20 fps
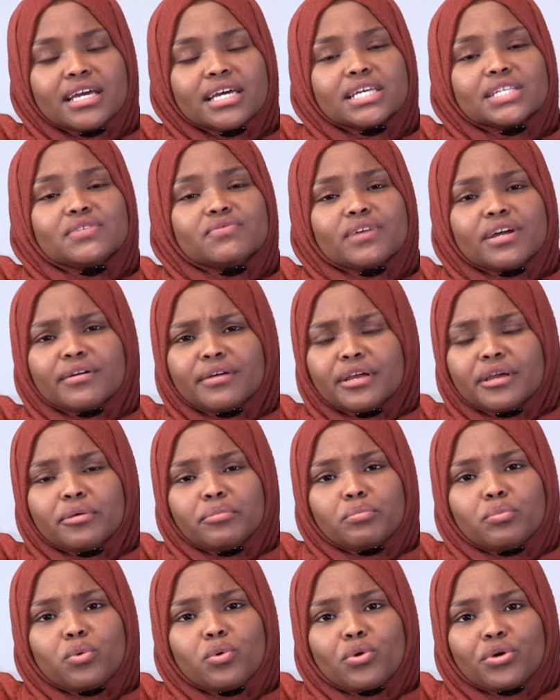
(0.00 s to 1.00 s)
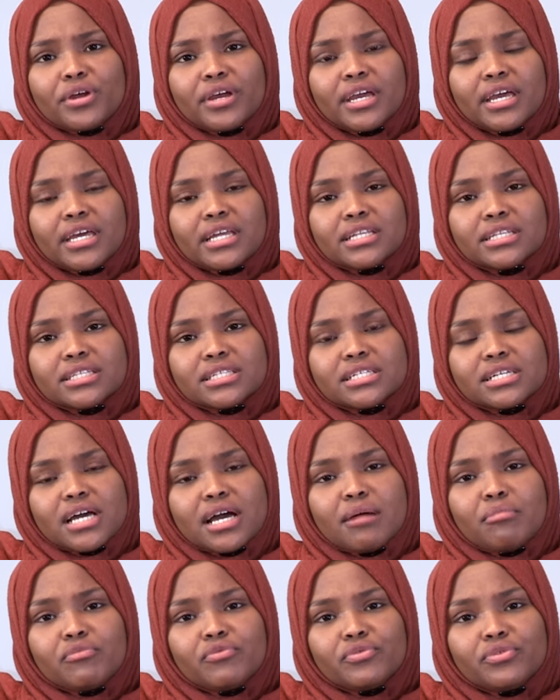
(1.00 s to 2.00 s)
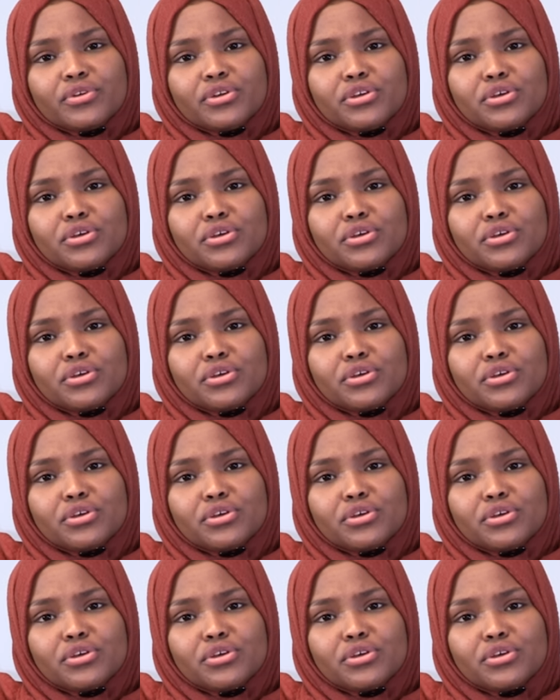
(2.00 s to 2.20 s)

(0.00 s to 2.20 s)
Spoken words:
It's very important for